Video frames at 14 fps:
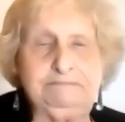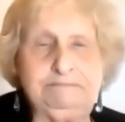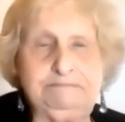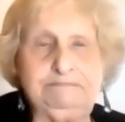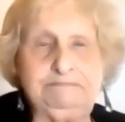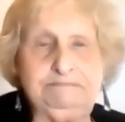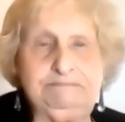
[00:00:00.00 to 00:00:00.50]

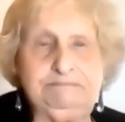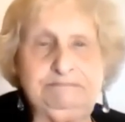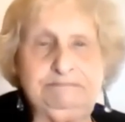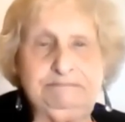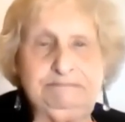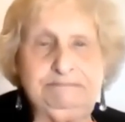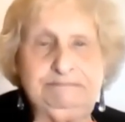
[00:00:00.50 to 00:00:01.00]

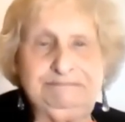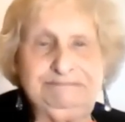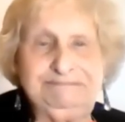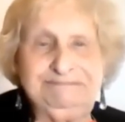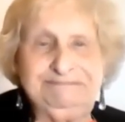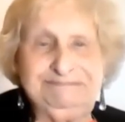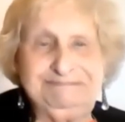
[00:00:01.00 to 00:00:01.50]

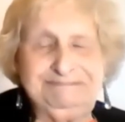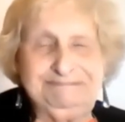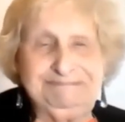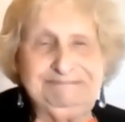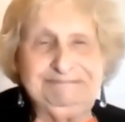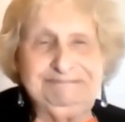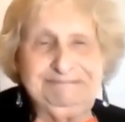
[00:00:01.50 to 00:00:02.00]

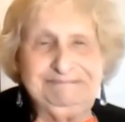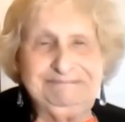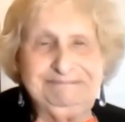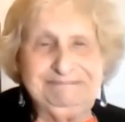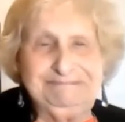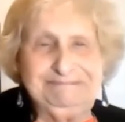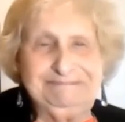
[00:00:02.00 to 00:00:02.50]

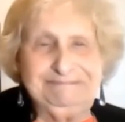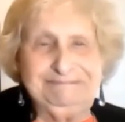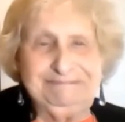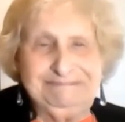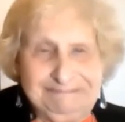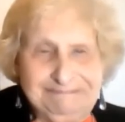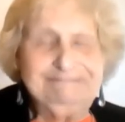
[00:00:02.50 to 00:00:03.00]

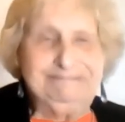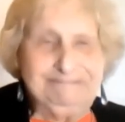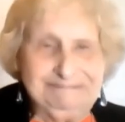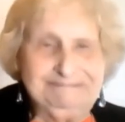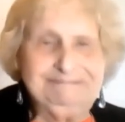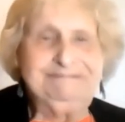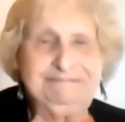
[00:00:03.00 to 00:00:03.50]

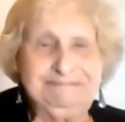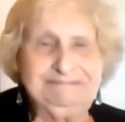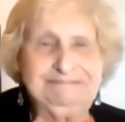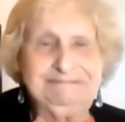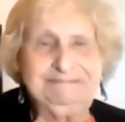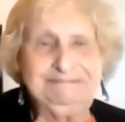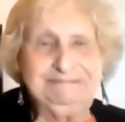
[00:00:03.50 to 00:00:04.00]

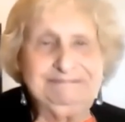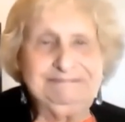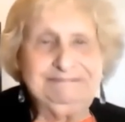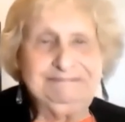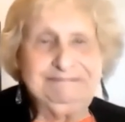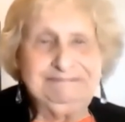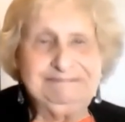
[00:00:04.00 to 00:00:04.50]

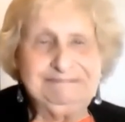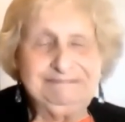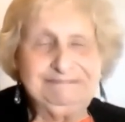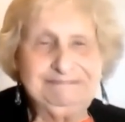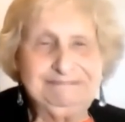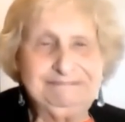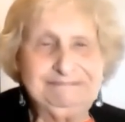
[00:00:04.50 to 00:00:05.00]

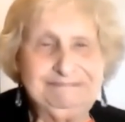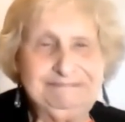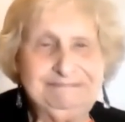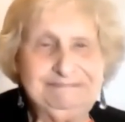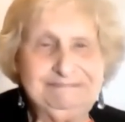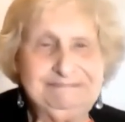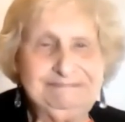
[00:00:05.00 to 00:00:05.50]

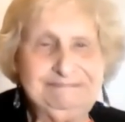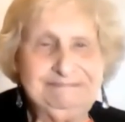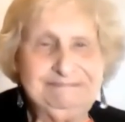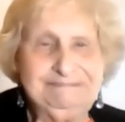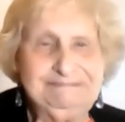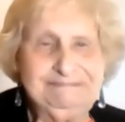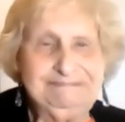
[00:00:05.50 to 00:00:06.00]

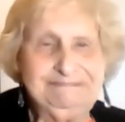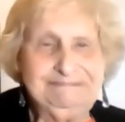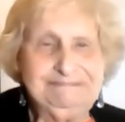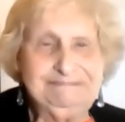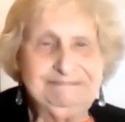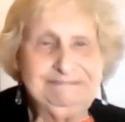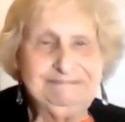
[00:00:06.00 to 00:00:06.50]

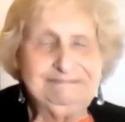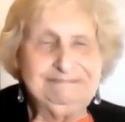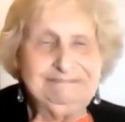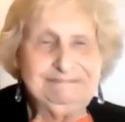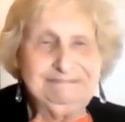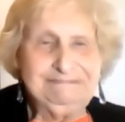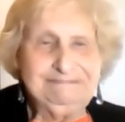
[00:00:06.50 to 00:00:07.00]

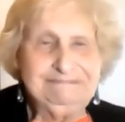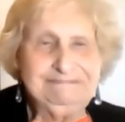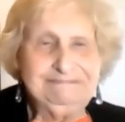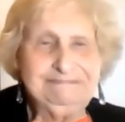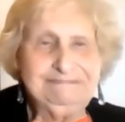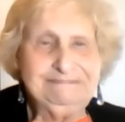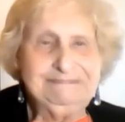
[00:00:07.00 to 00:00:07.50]
(silent)